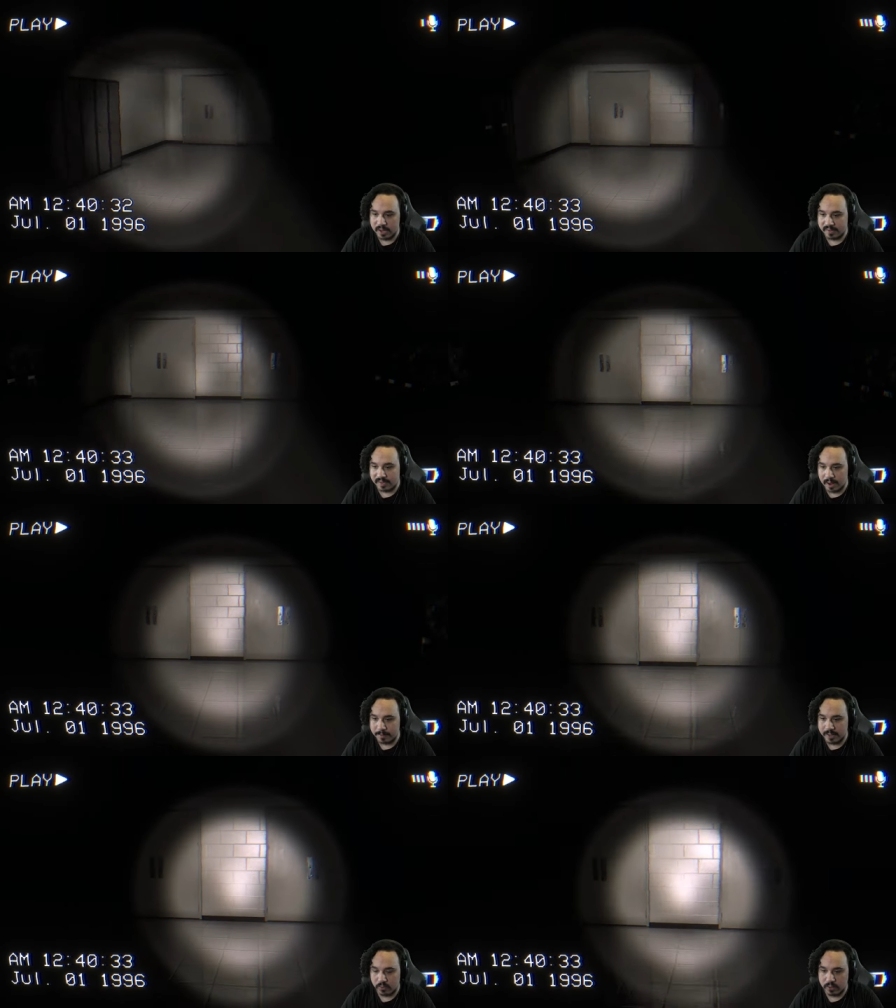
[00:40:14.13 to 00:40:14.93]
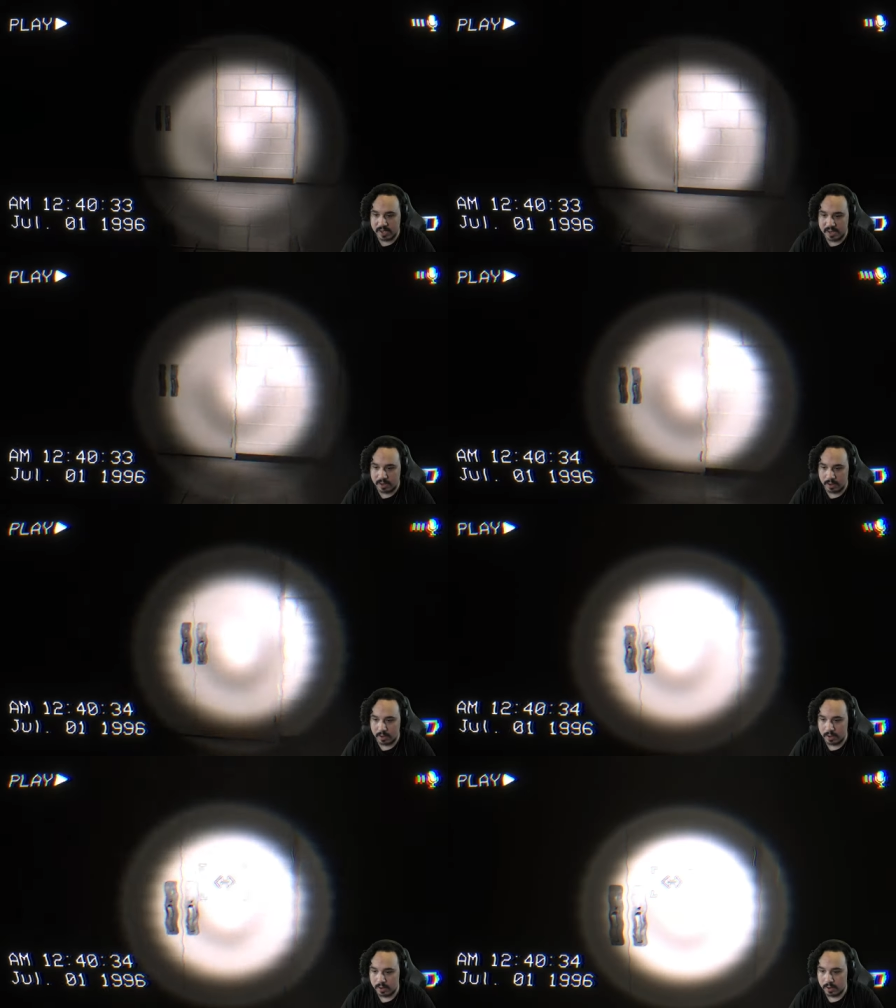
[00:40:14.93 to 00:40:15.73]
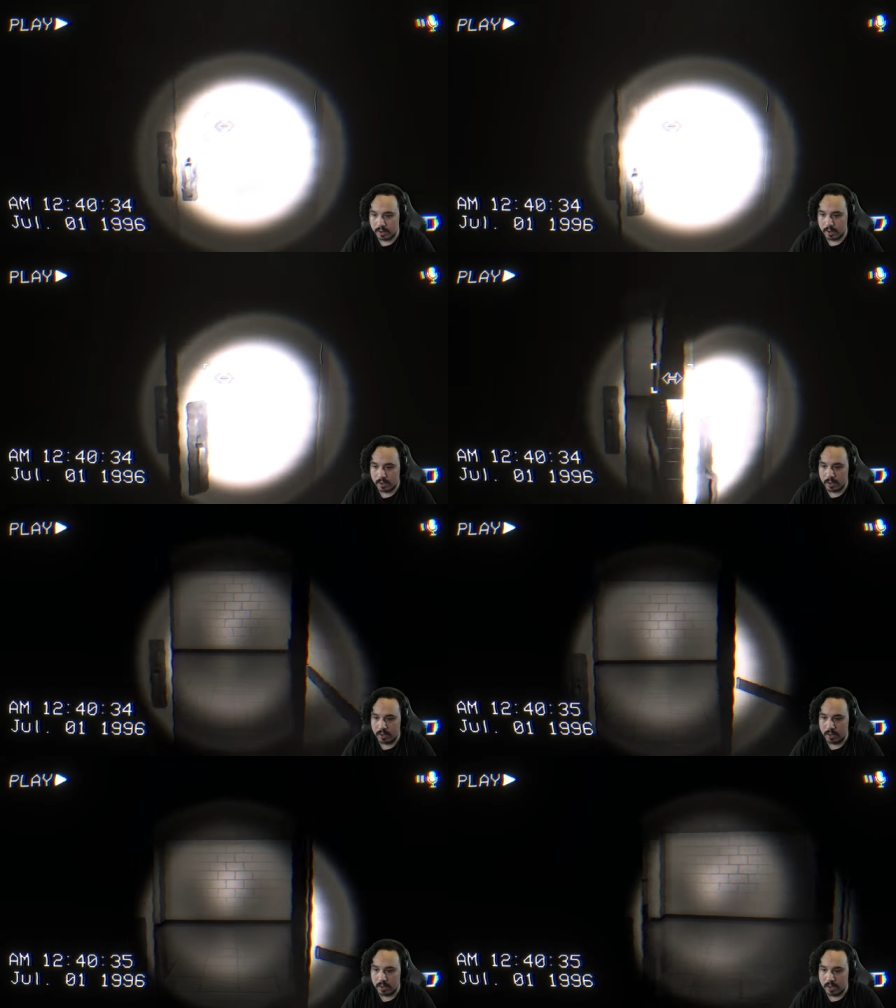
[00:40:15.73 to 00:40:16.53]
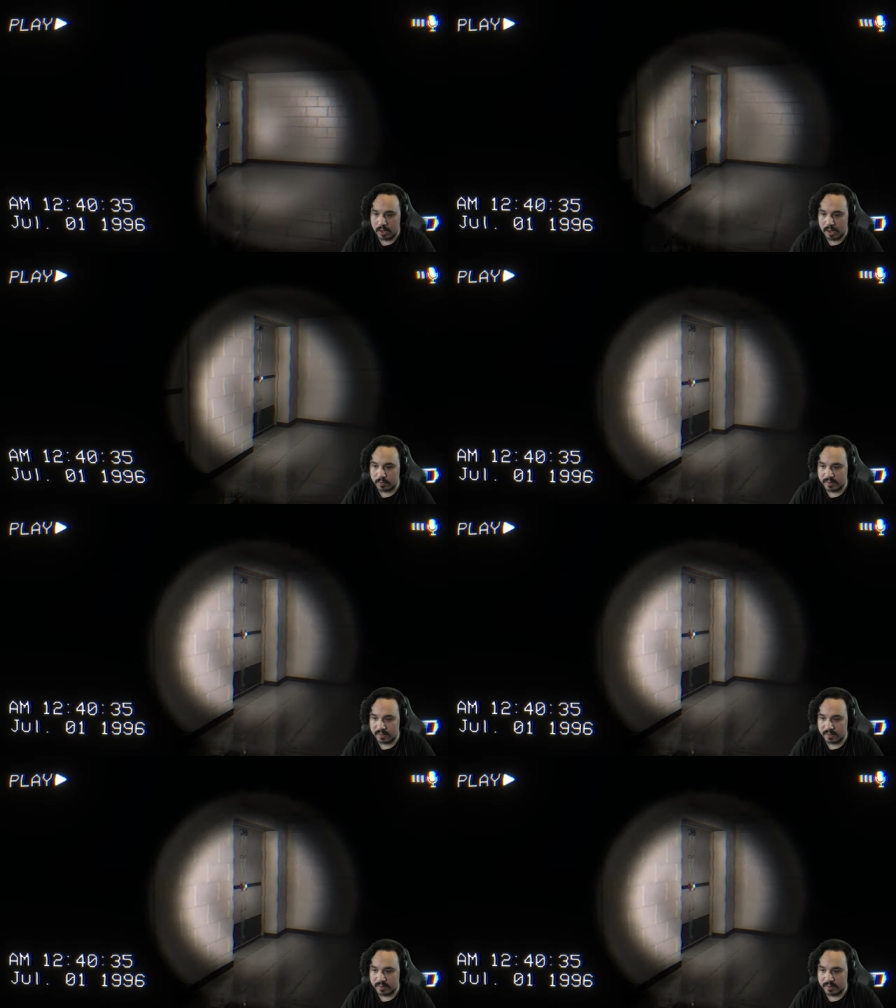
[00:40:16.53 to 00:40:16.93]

It's gotta be through here. I don't